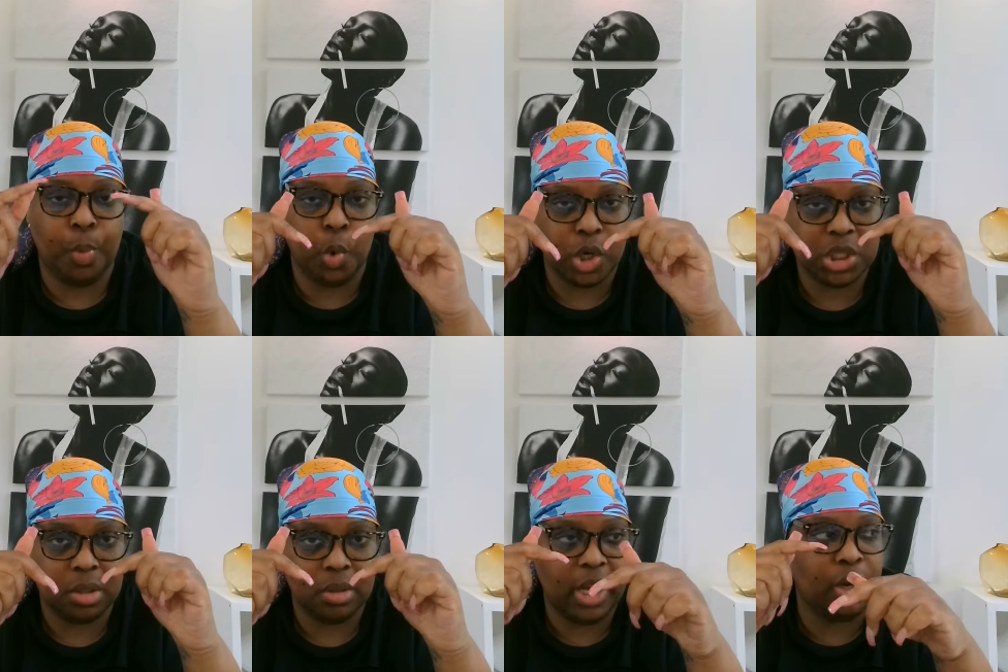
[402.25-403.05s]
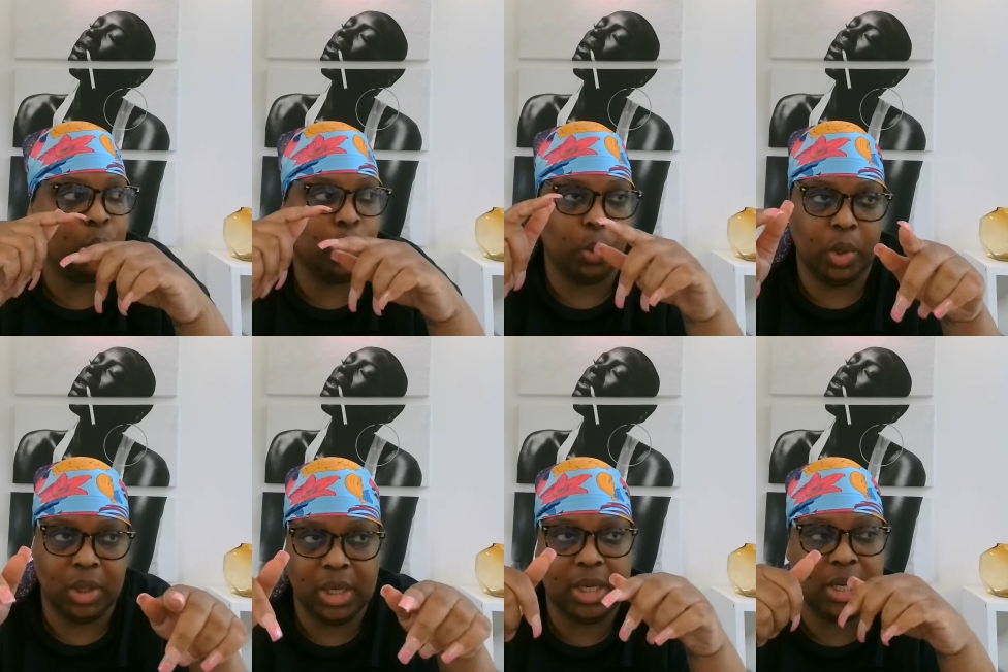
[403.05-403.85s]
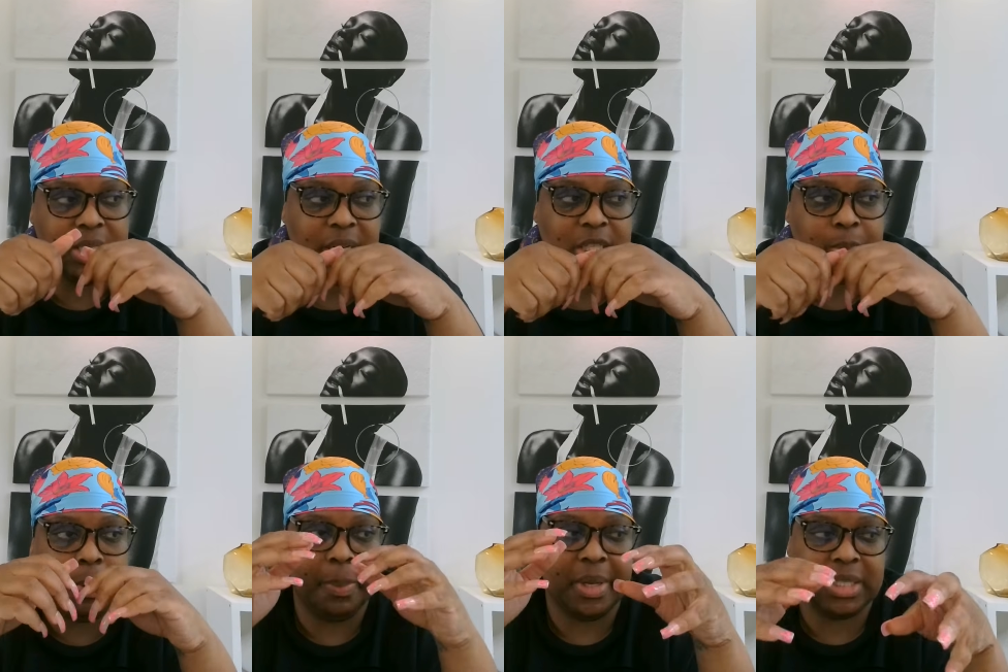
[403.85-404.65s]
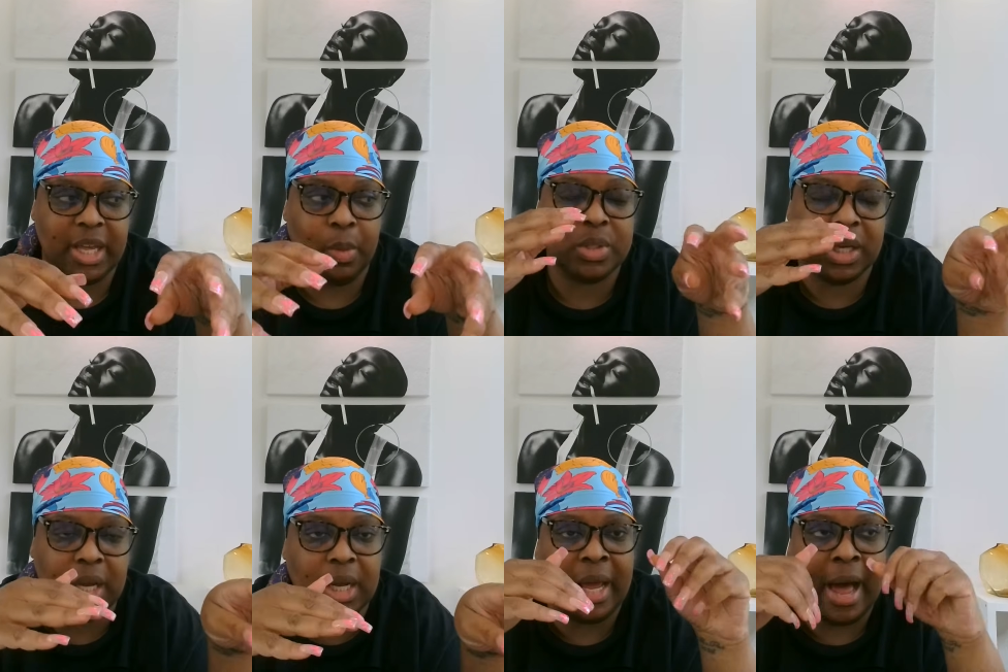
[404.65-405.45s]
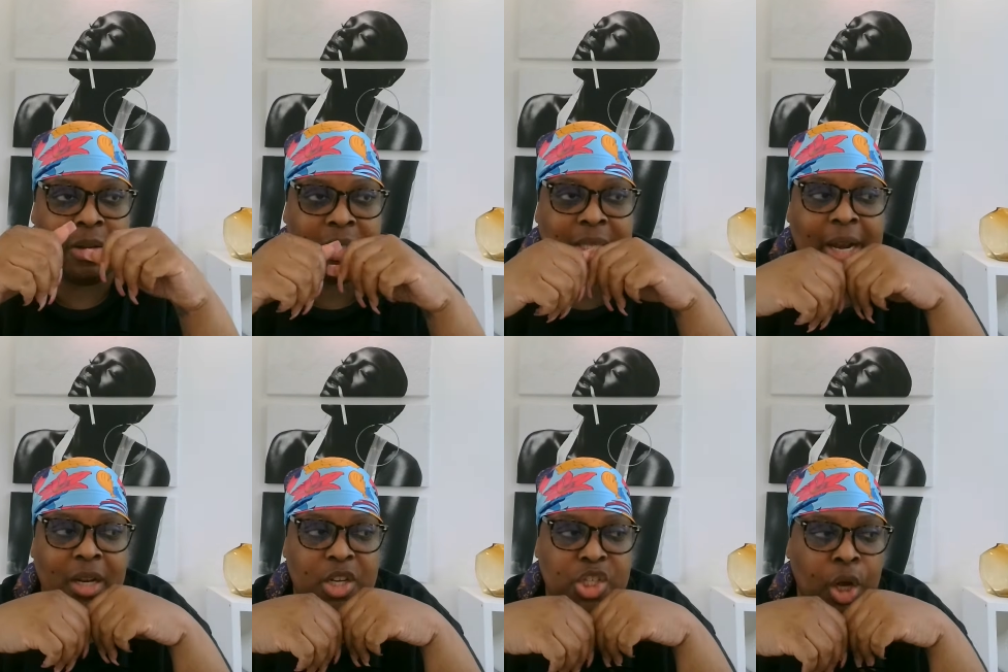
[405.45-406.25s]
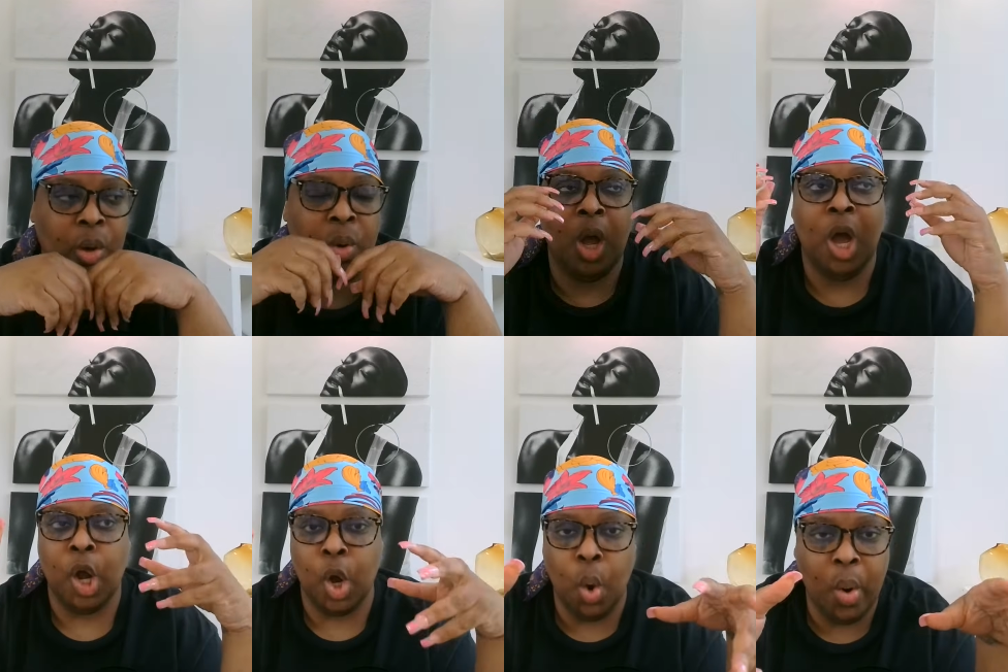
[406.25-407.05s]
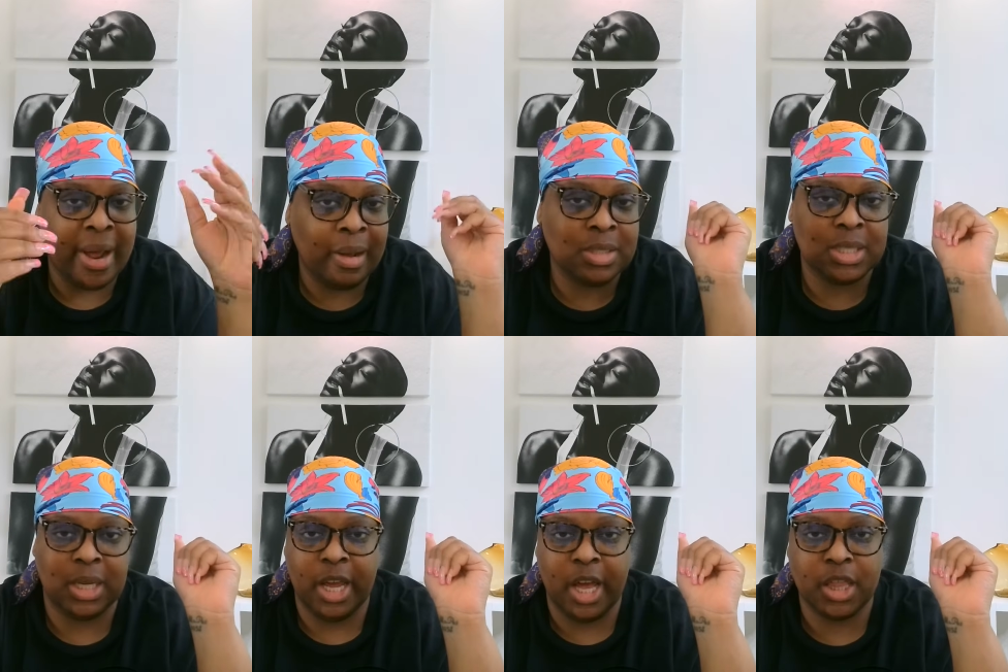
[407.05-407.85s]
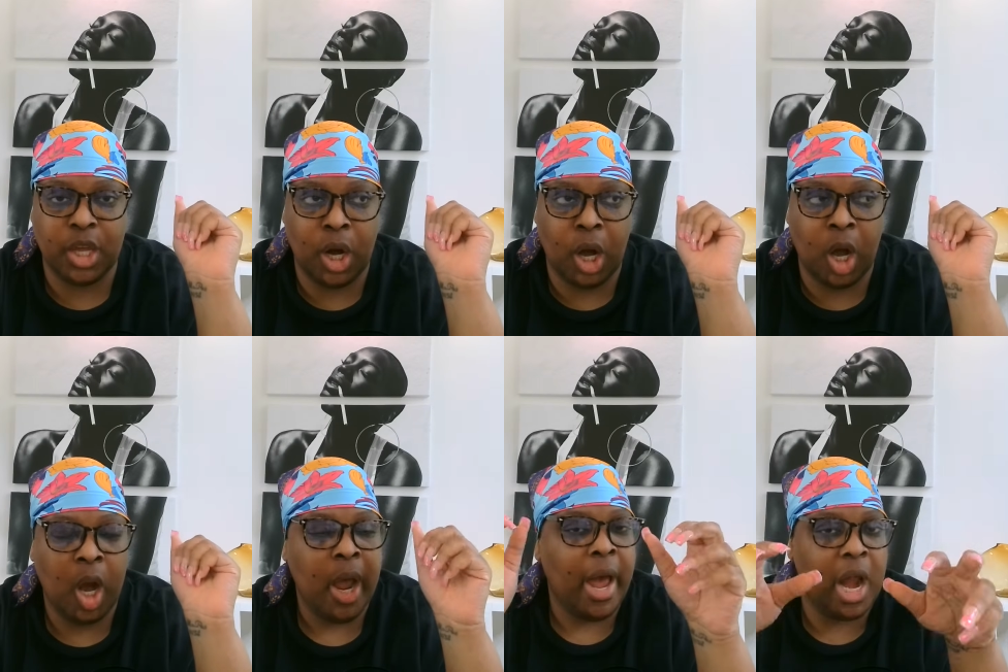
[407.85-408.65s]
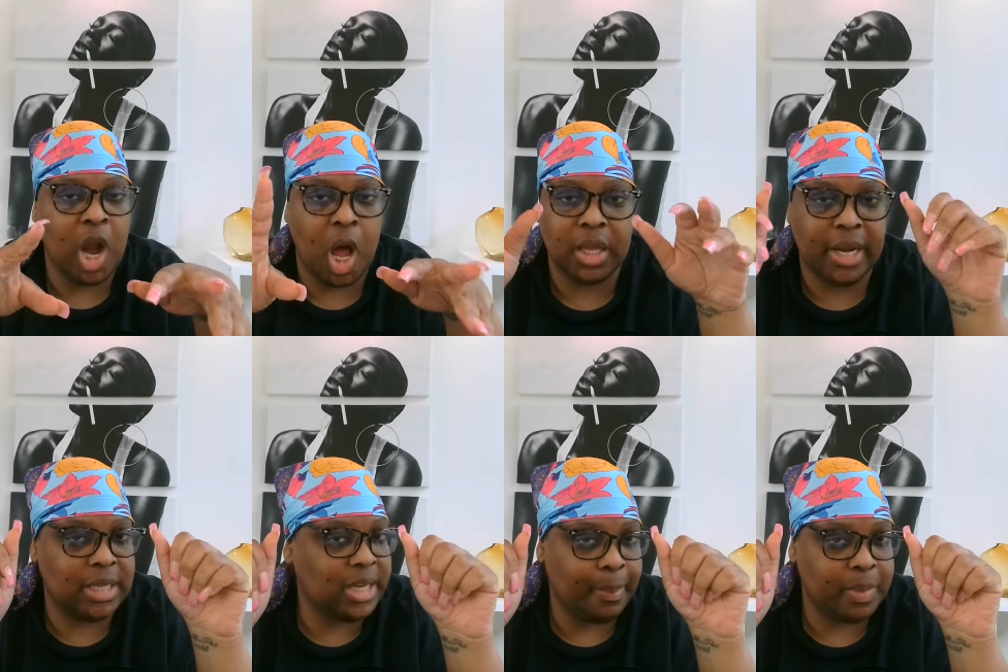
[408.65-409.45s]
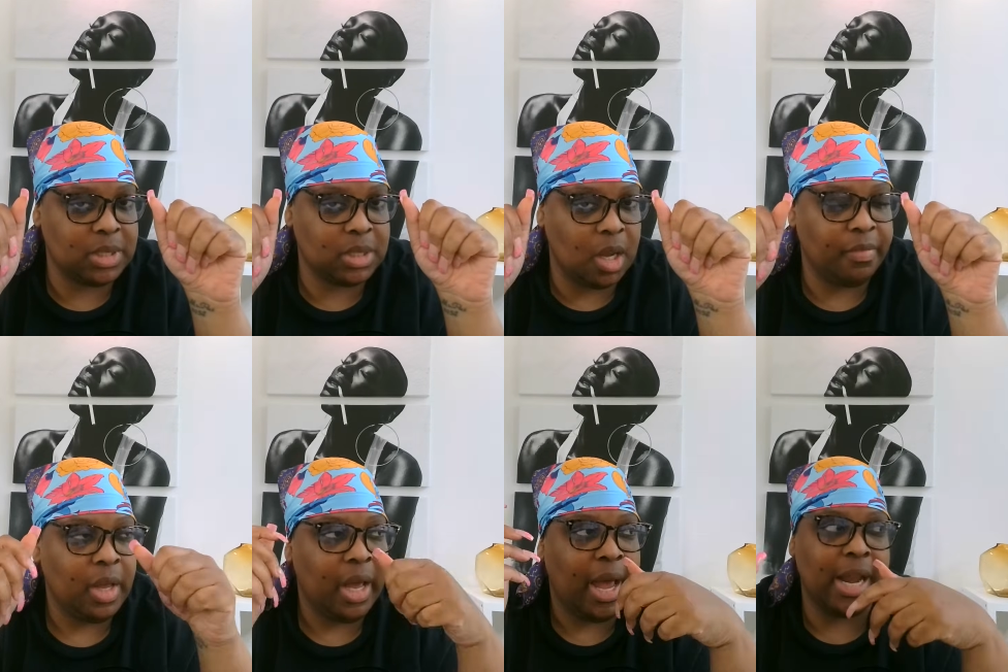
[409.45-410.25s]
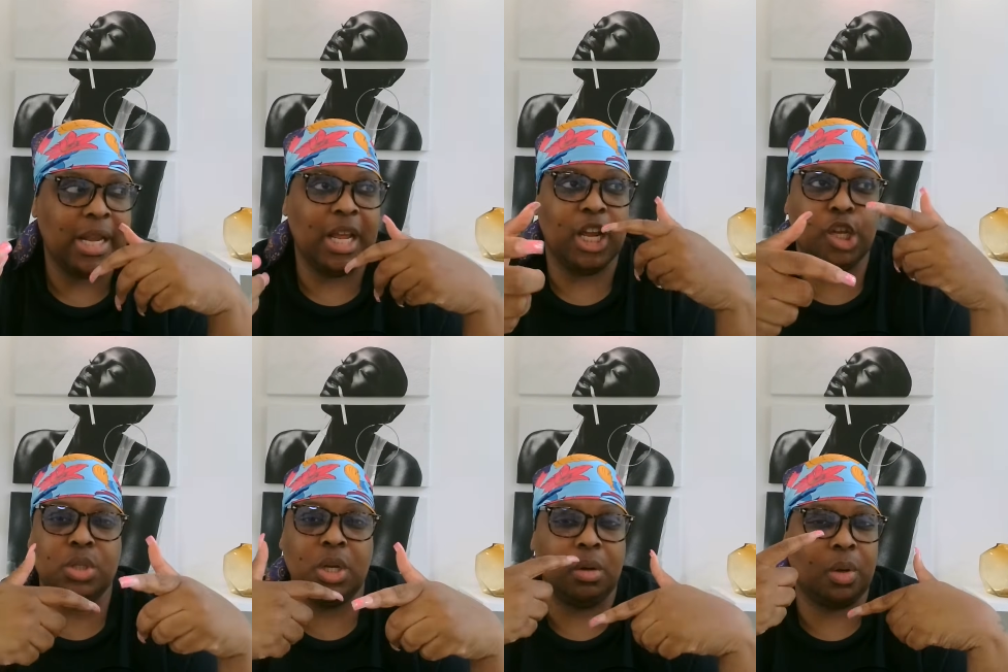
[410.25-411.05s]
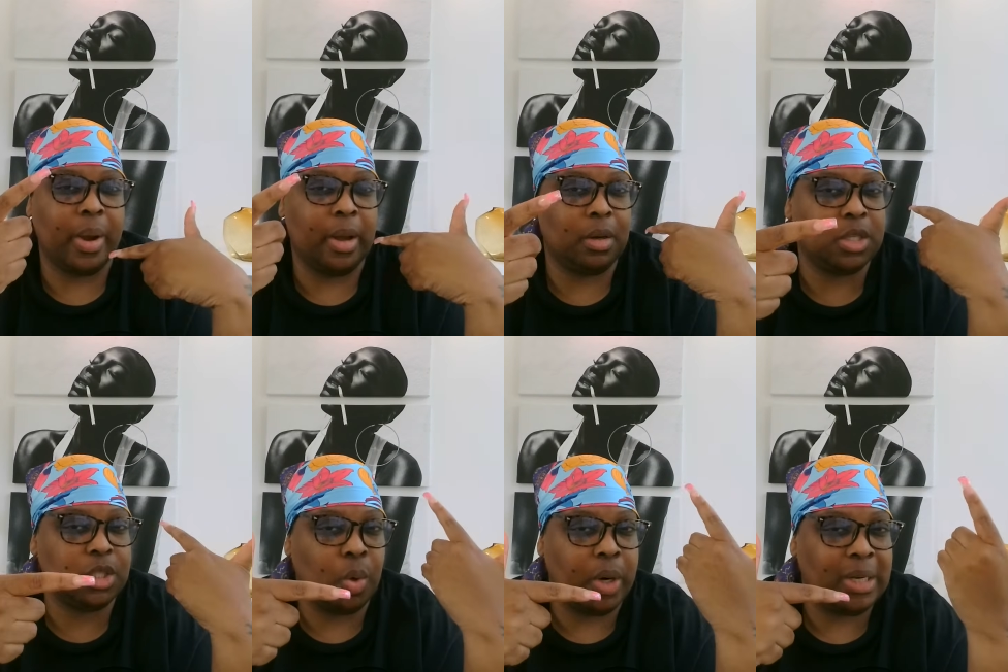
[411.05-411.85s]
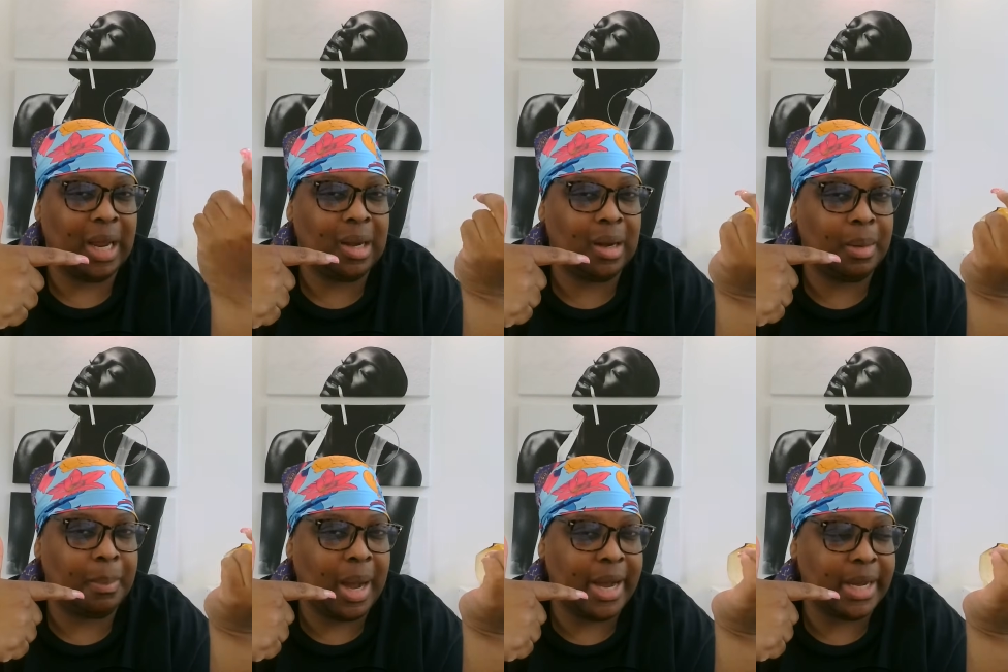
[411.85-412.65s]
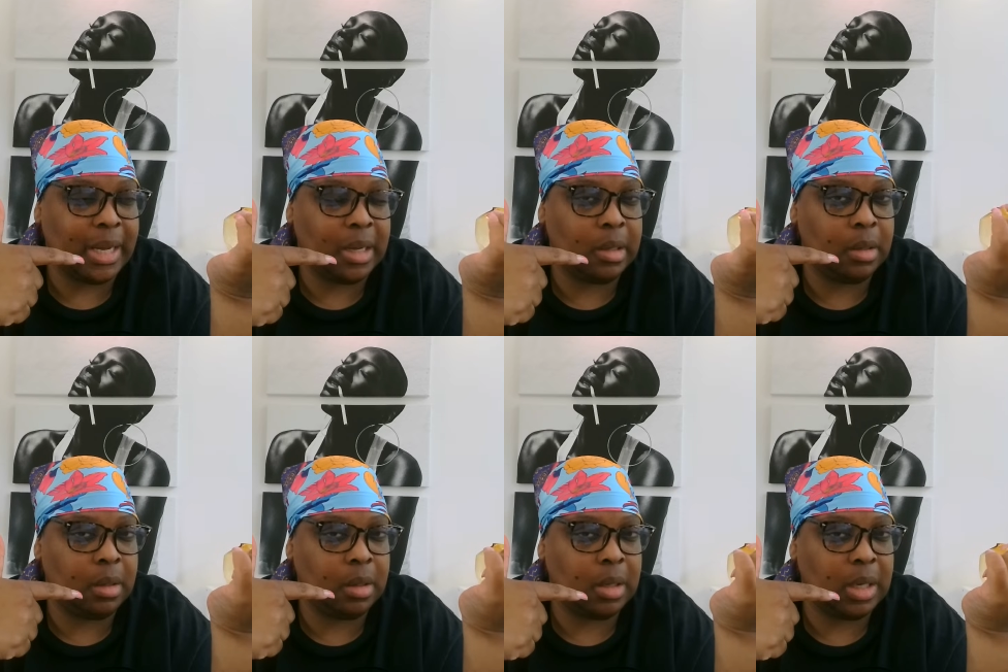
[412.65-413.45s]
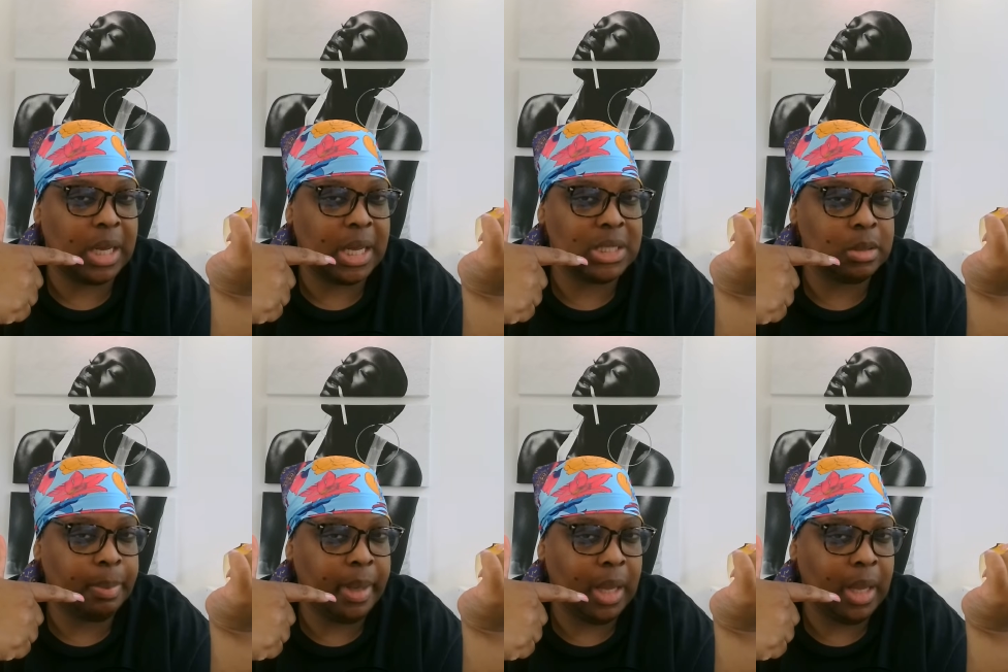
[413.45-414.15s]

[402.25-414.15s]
Porsha. It really does need to be because they was kicking it outside of the show, going out together and all of that type of stuff. And then you turn around and start dating my husband.